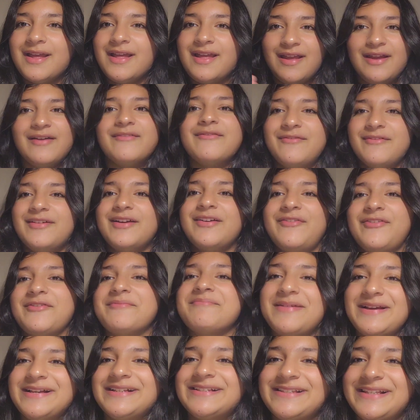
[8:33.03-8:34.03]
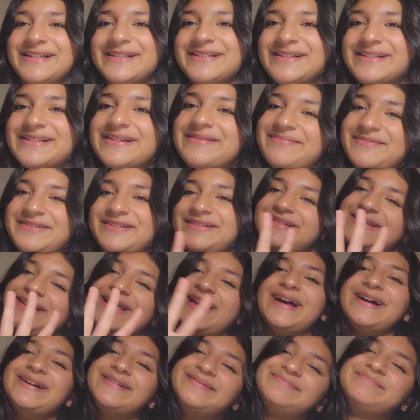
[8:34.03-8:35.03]
if, if it makes sense. I mean,
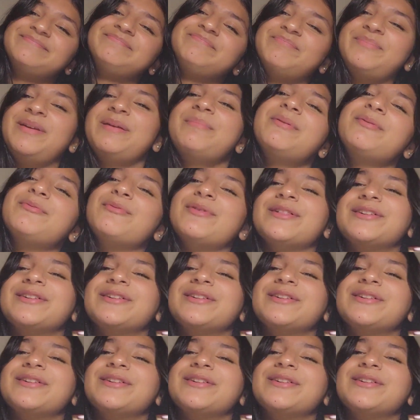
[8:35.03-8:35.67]
yeah people will